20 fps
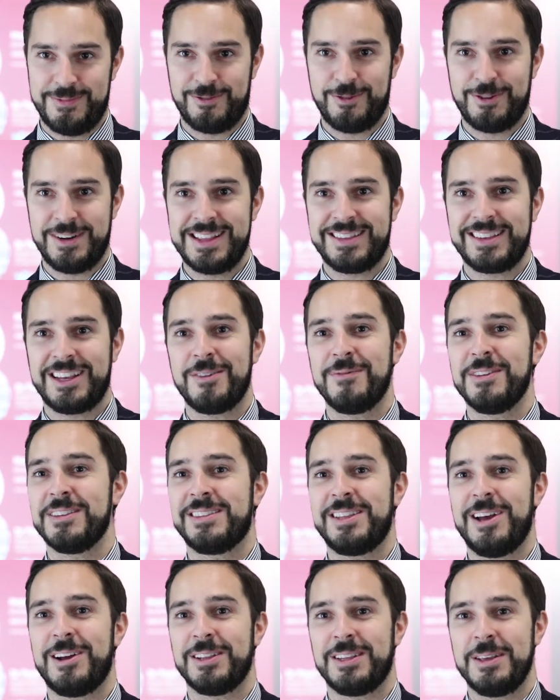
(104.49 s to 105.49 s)
So that's kind of a
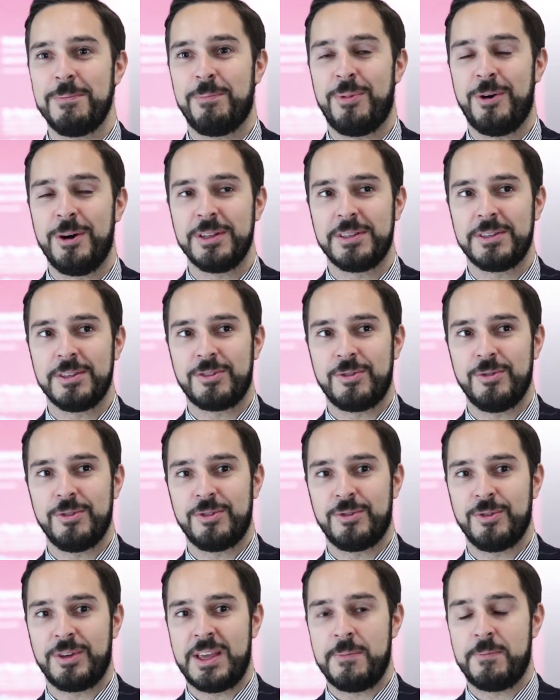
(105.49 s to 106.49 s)
starting point to,
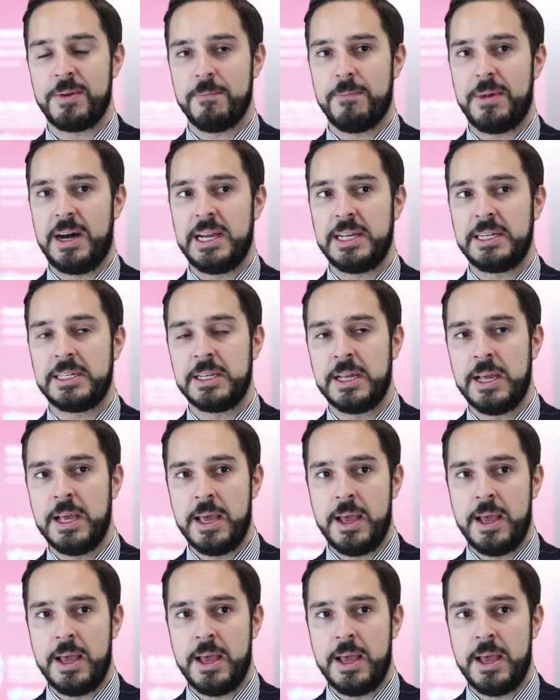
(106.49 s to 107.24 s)
to keep in mind.